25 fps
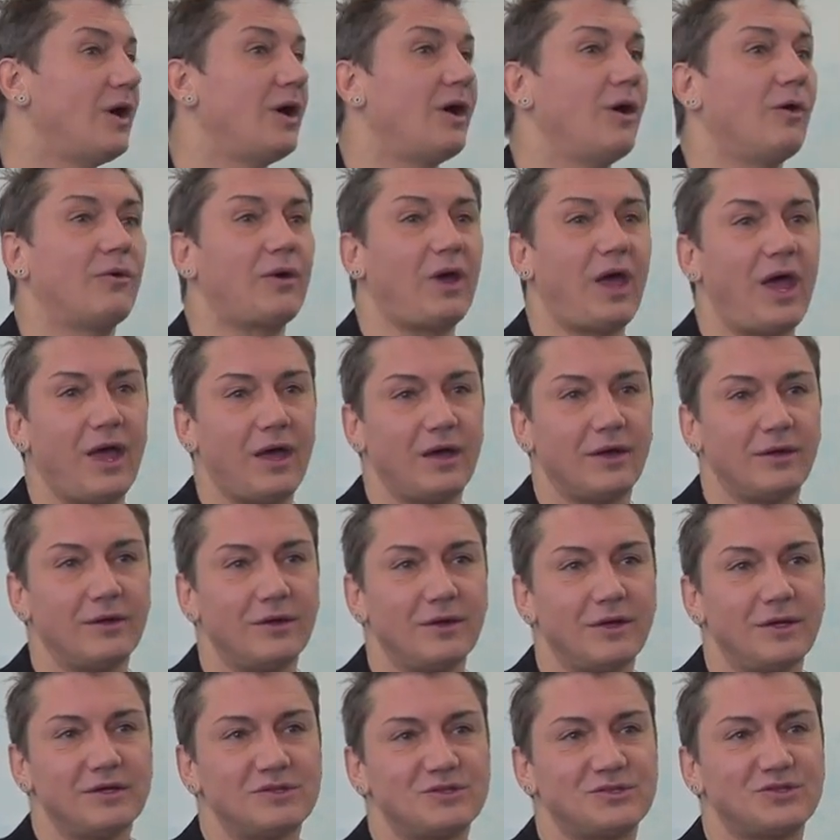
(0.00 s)
Okay,
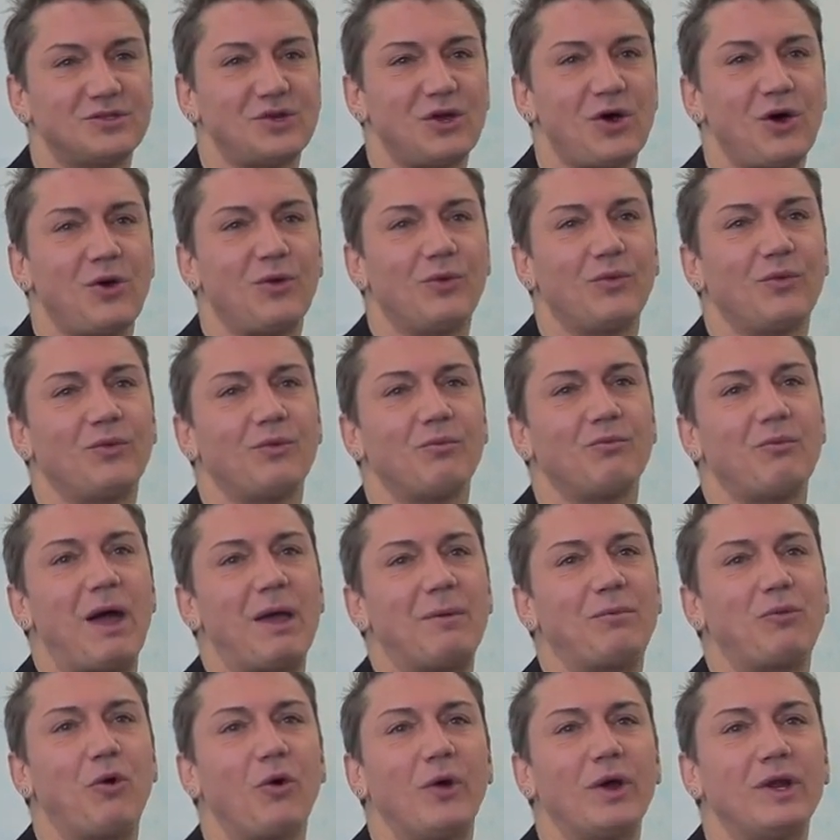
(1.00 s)
so my
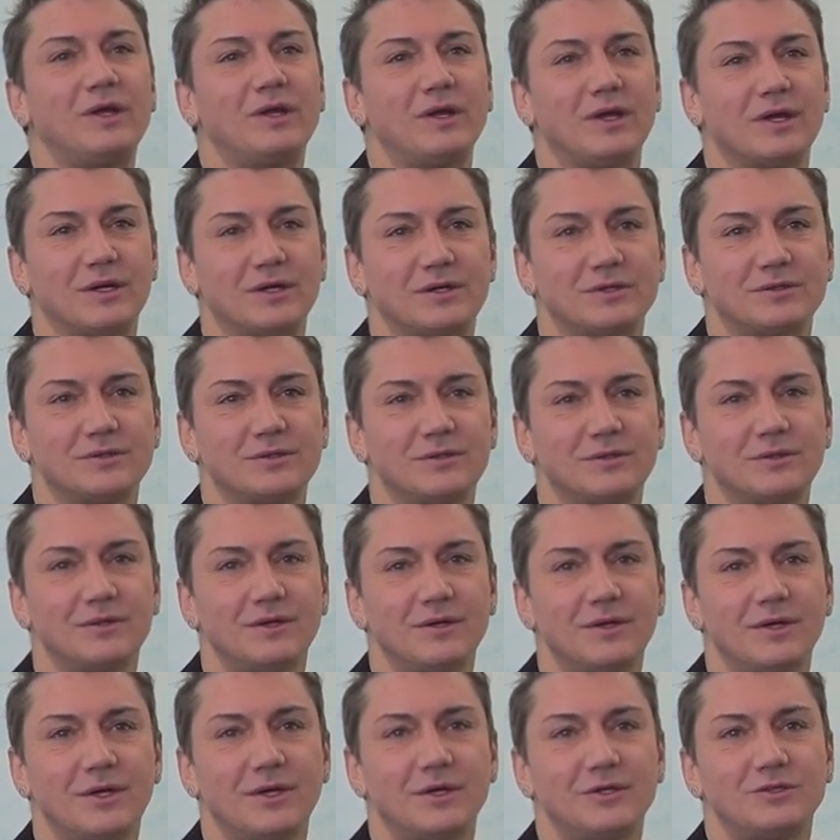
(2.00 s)
point is,
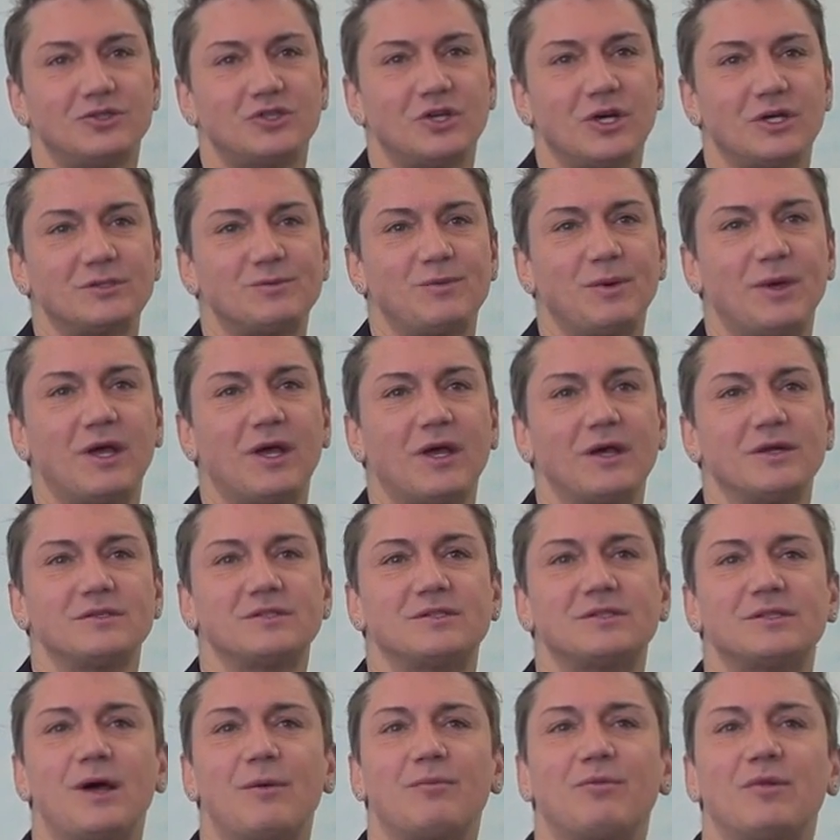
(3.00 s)
just because
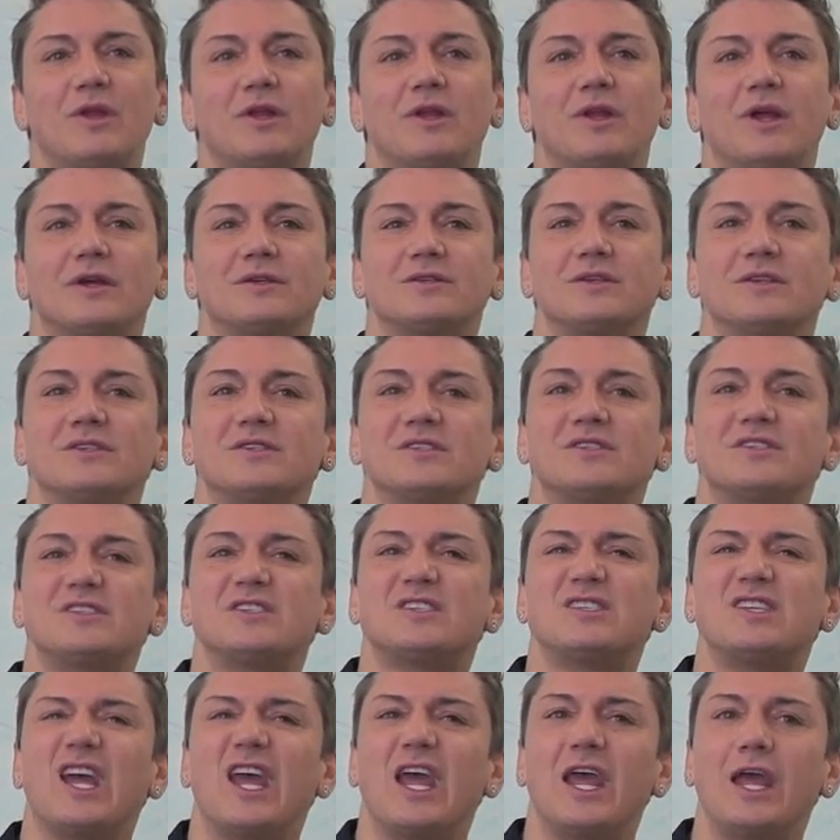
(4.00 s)
something doesn't
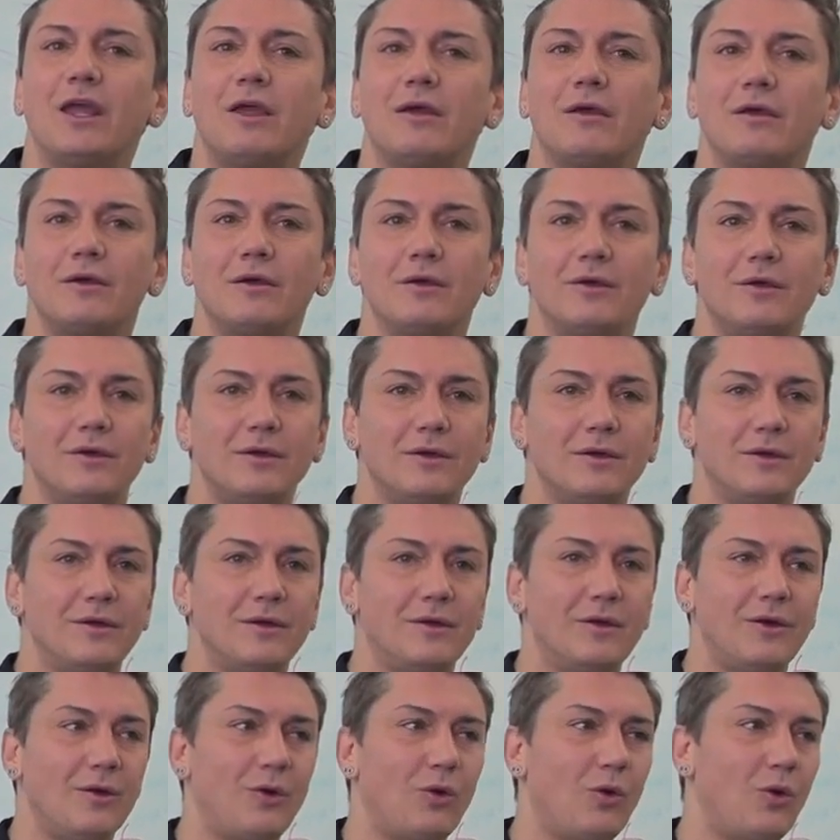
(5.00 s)
stink
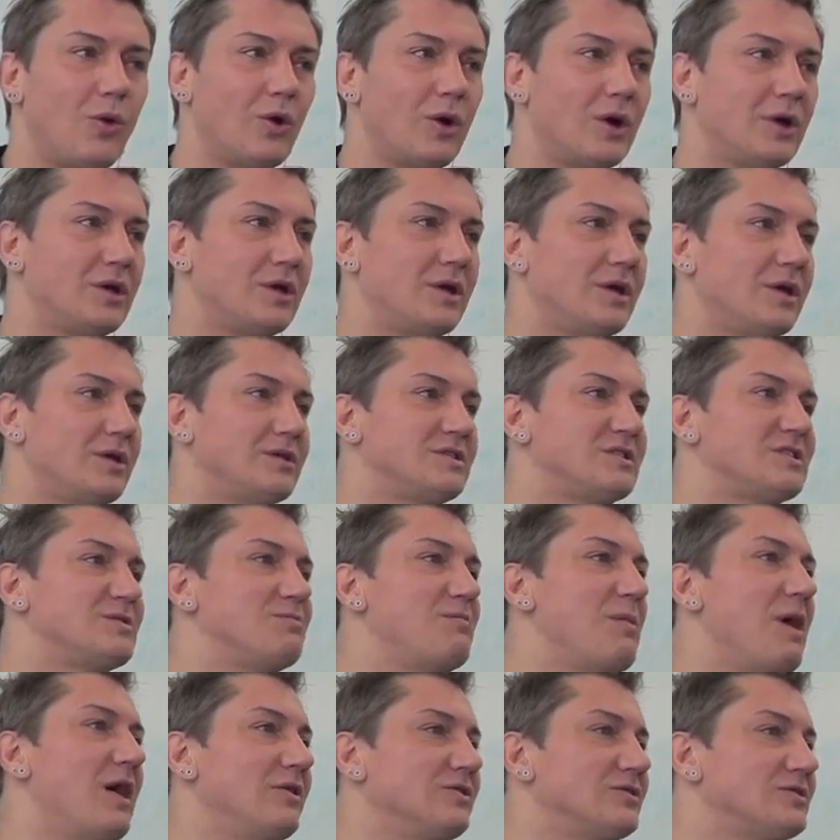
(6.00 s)
or it
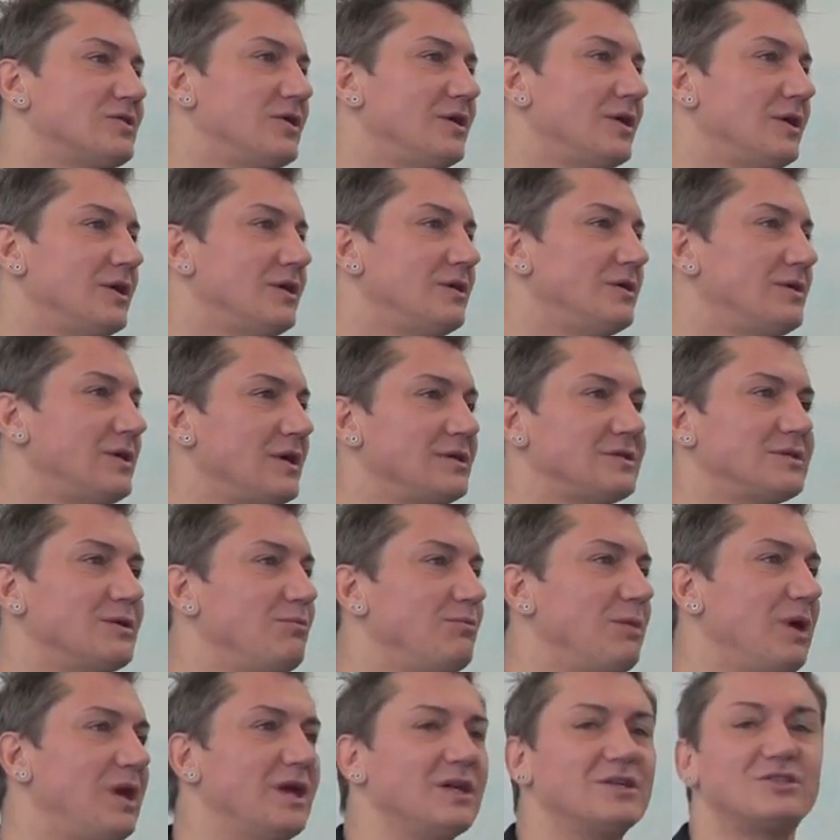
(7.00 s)
smells good doesn't
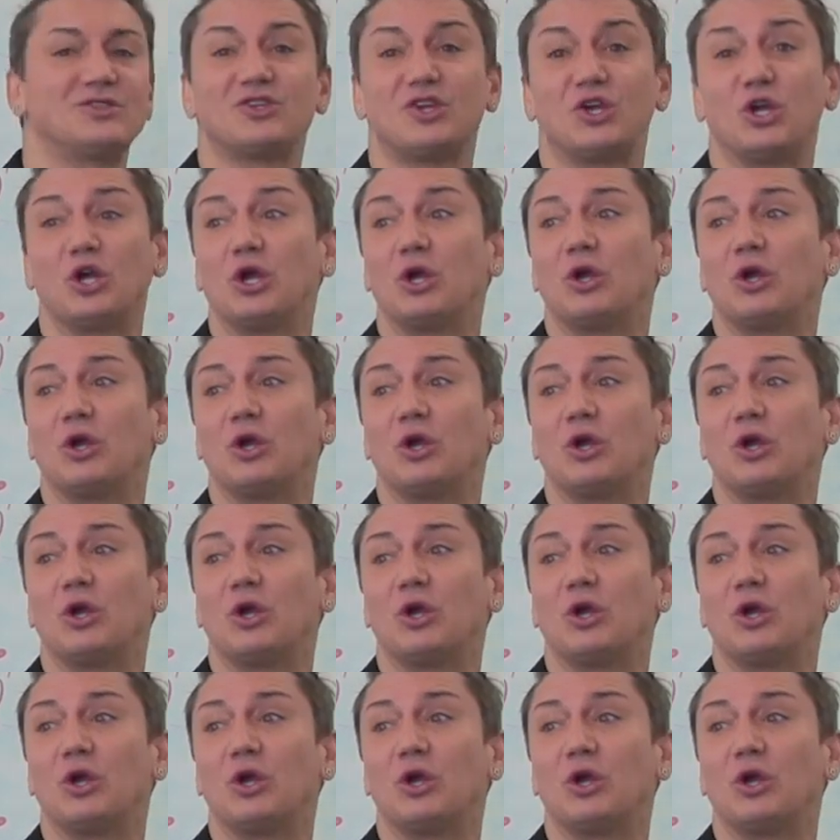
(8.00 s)
mean it's